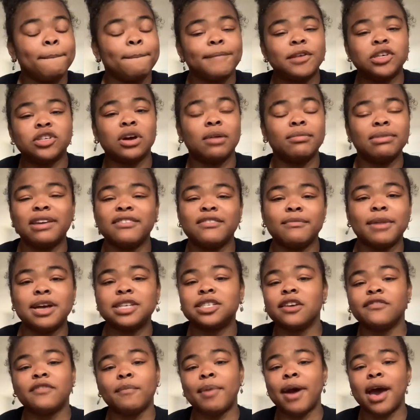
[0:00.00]
So I'm giving
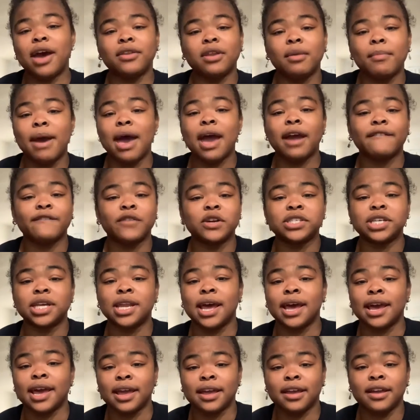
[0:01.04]
myself a pat on the back for
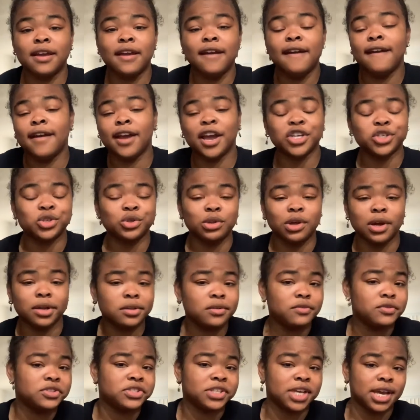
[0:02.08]
today because you learned the
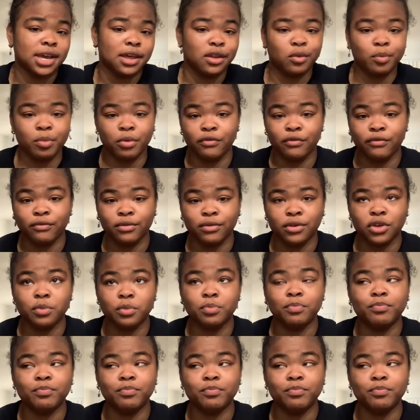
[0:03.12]
routine,